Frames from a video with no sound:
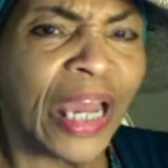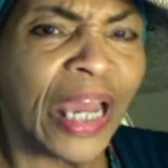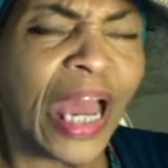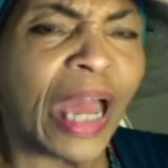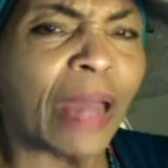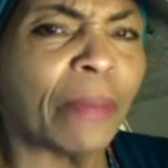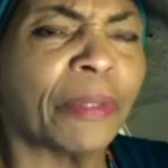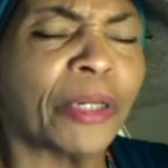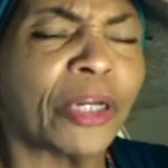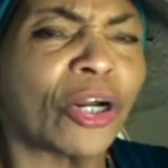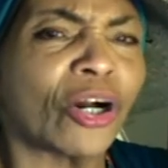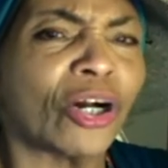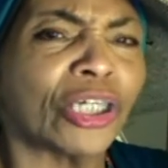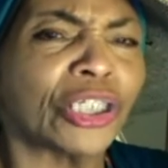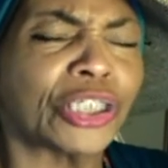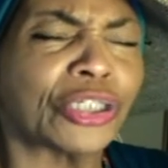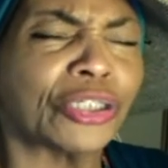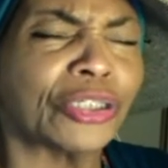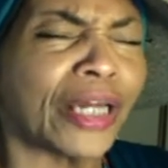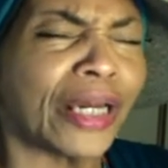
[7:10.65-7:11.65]
And
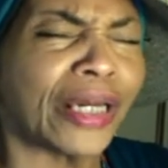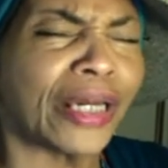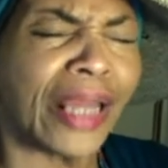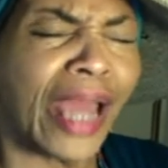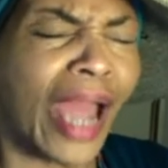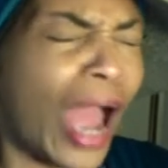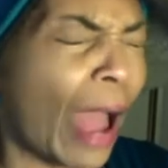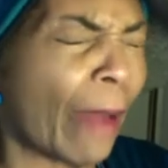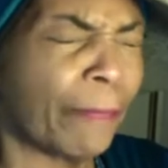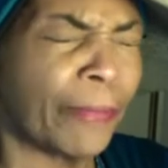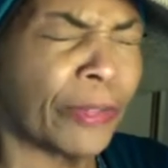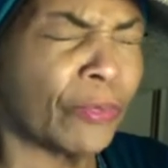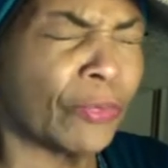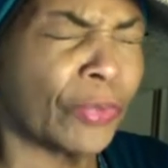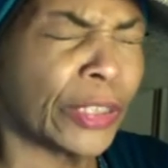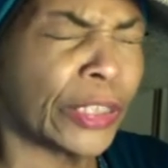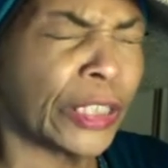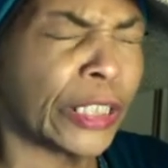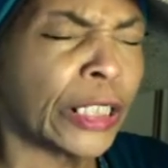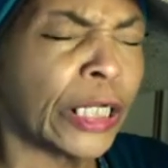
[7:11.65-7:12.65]
because you're not happy
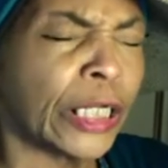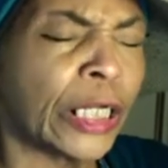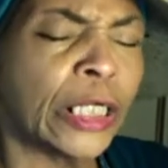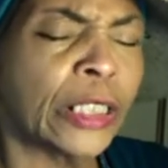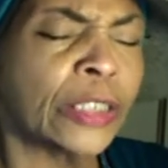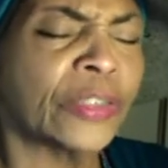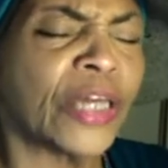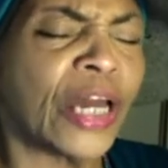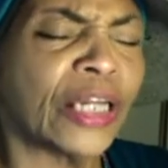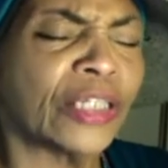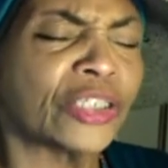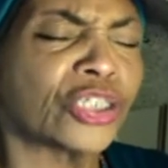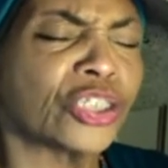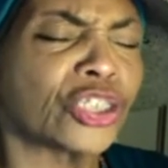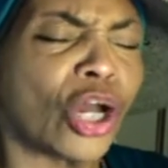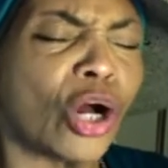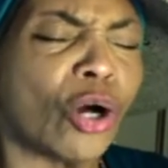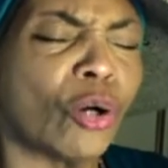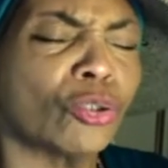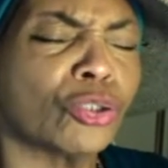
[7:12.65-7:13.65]
with it, that
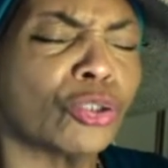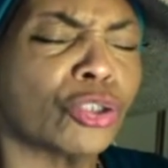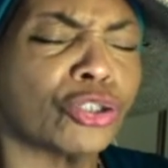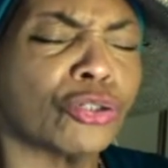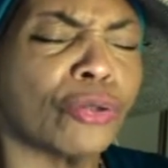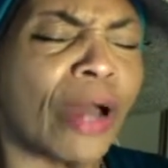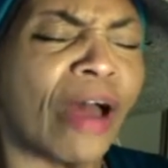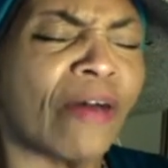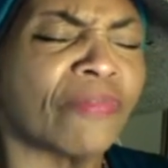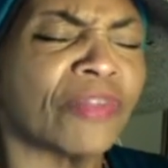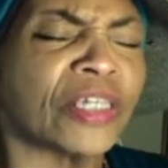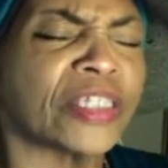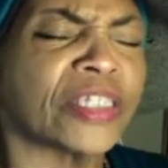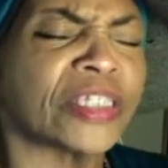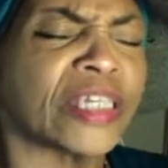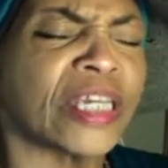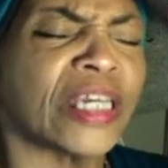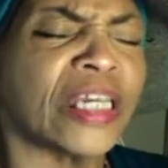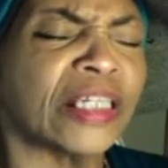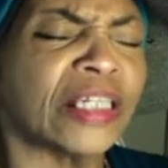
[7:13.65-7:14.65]
shows you have the
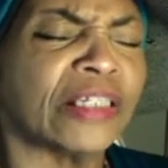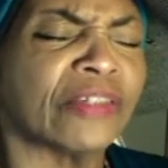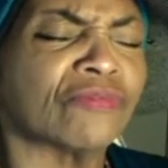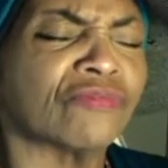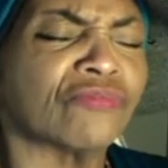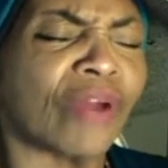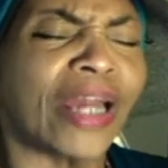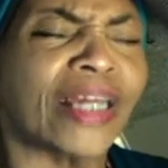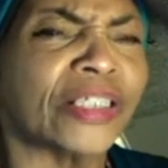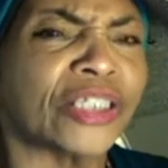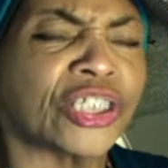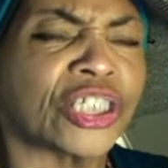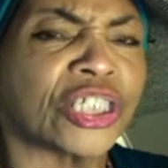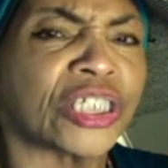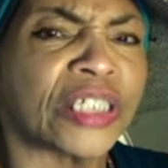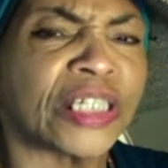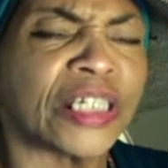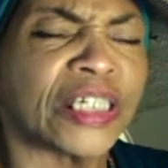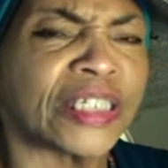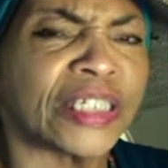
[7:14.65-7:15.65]
seed of
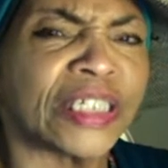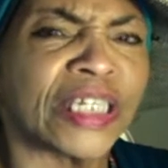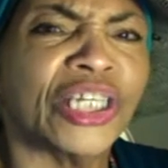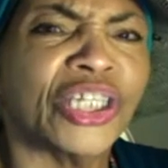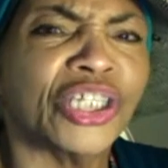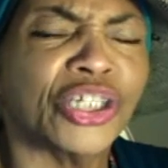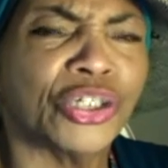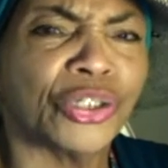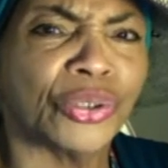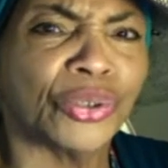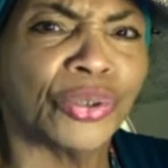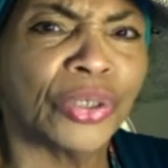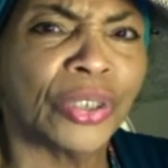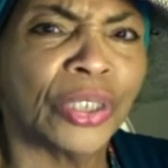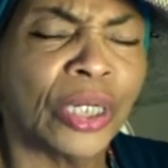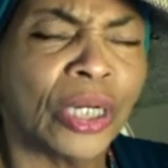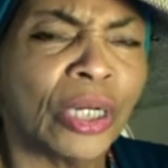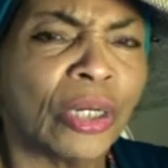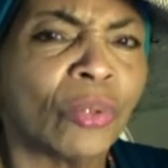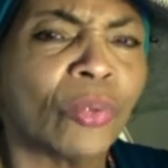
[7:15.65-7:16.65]
righteousness in you,
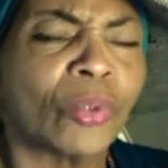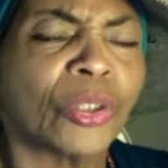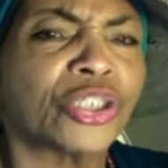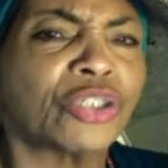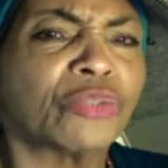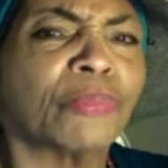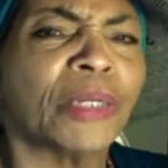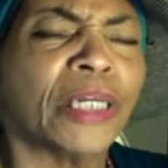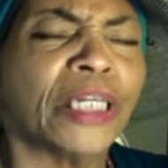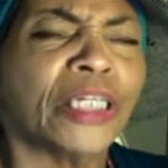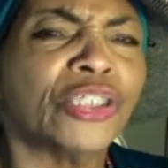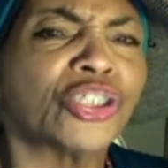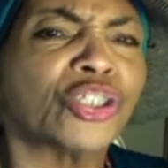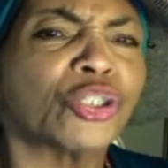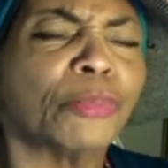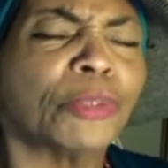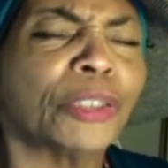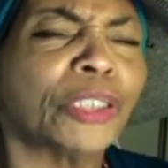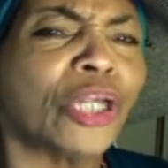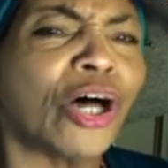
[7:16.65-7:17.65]
which means you
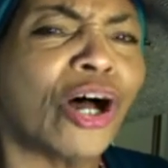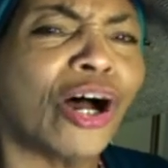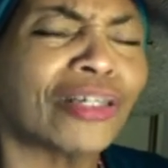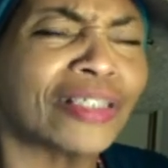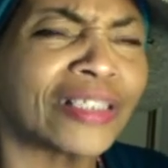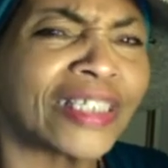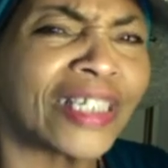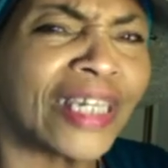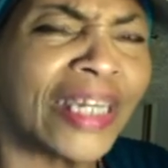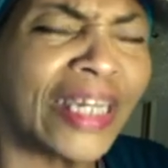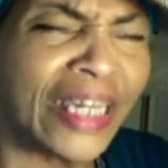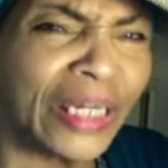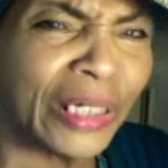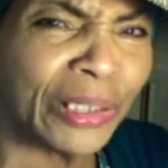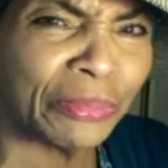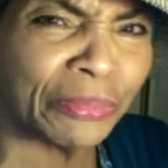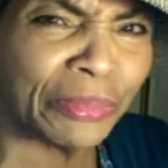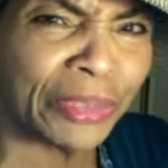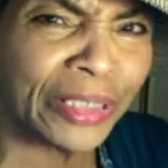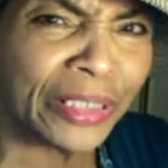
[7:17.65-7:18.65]
belong to
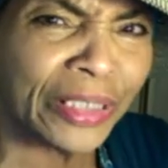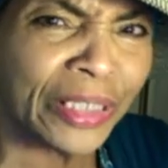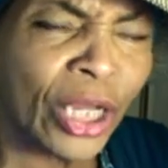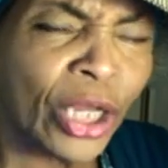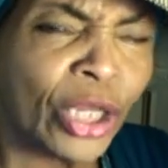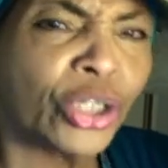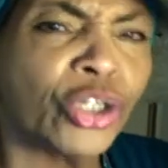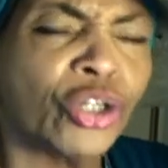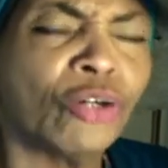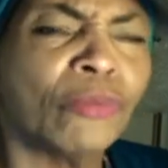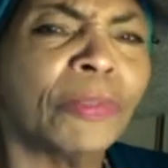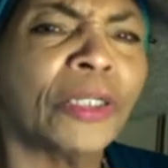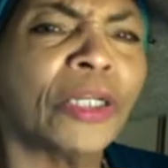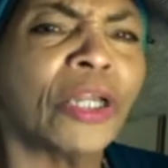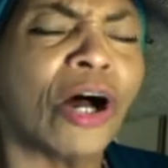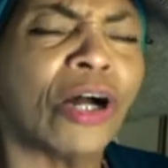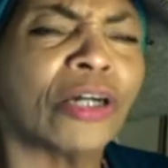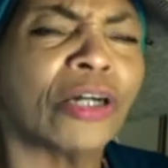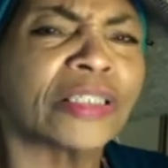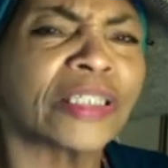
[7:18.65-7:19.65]
Him. You
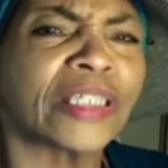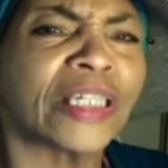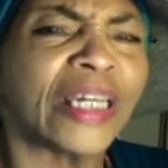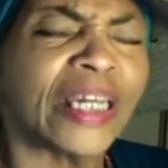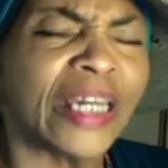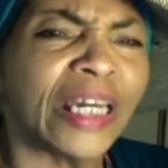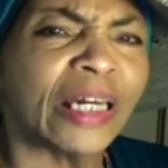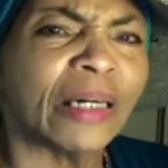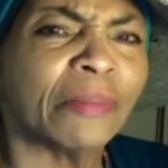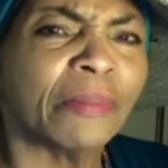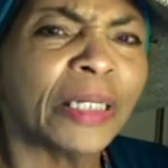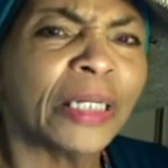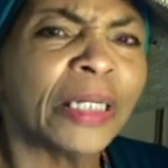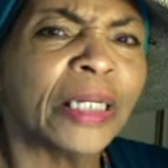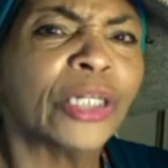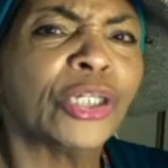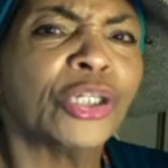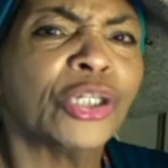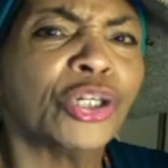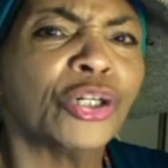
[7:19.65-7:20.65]
belong to Him.
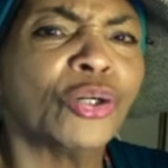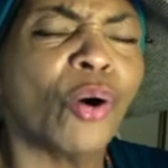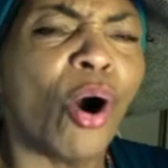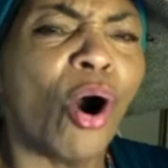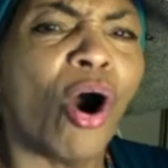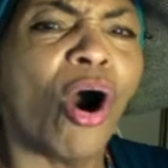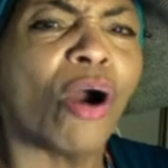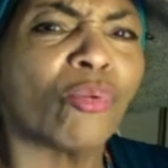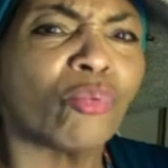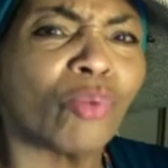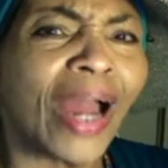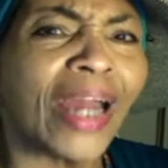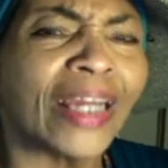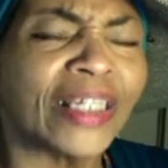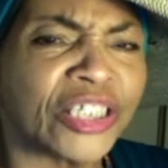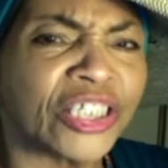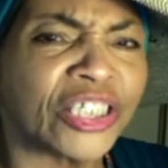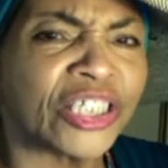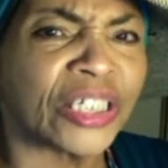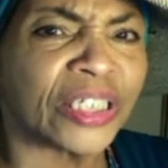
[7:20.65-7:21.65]
You are
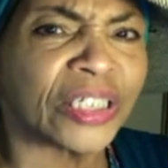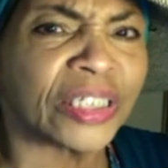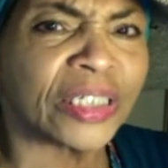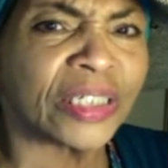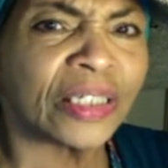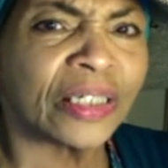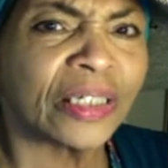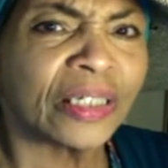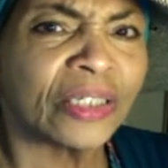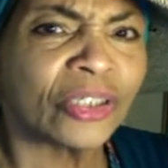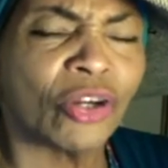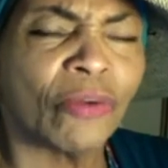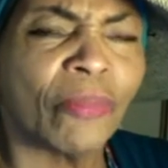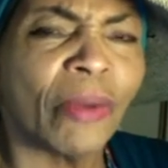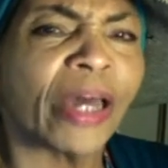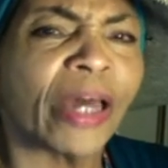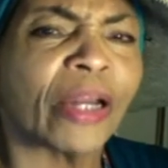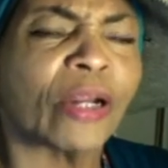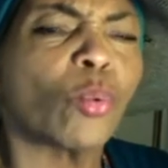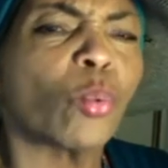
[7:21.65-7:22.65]
righteous. No
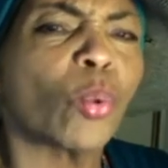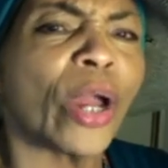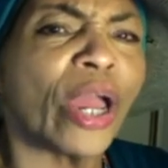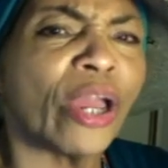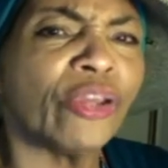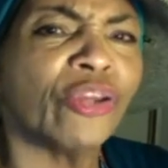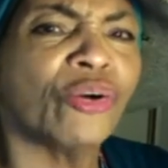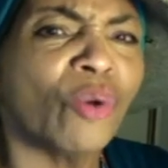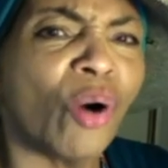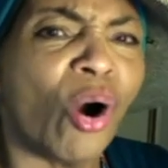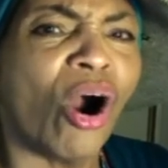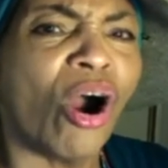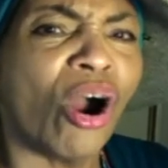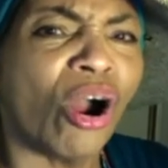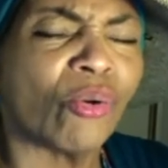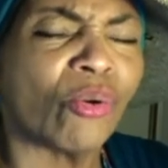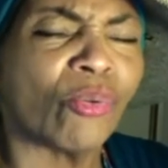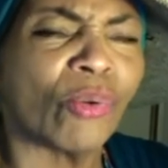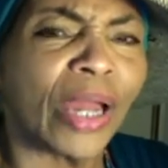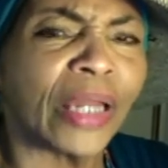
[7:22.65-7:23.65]
matter where you
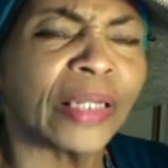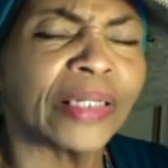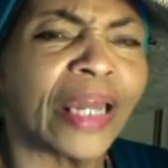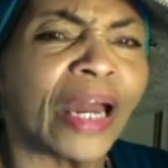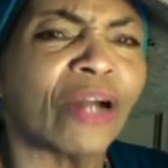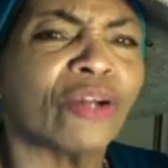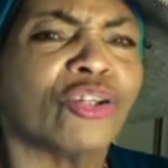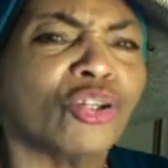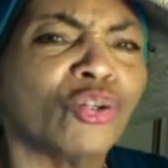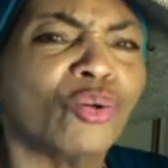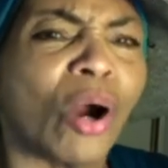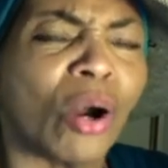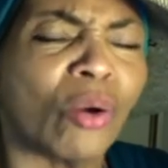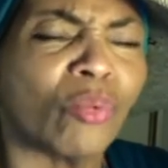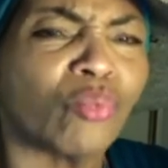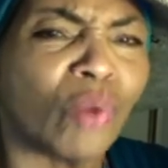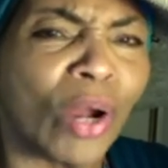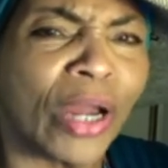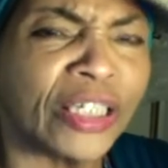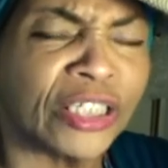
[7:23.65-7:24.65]
are right now, you are
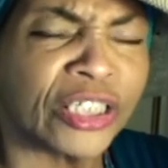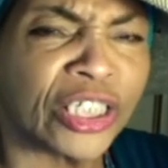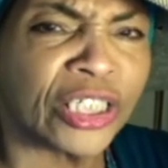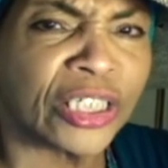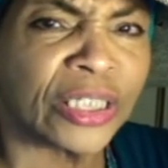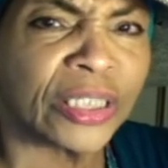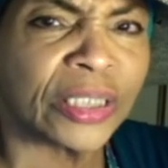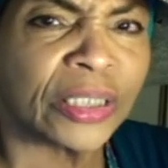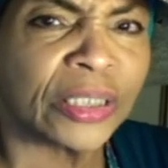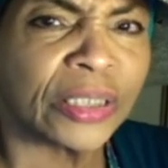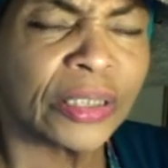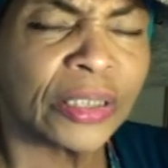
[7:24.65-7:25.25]
righteous.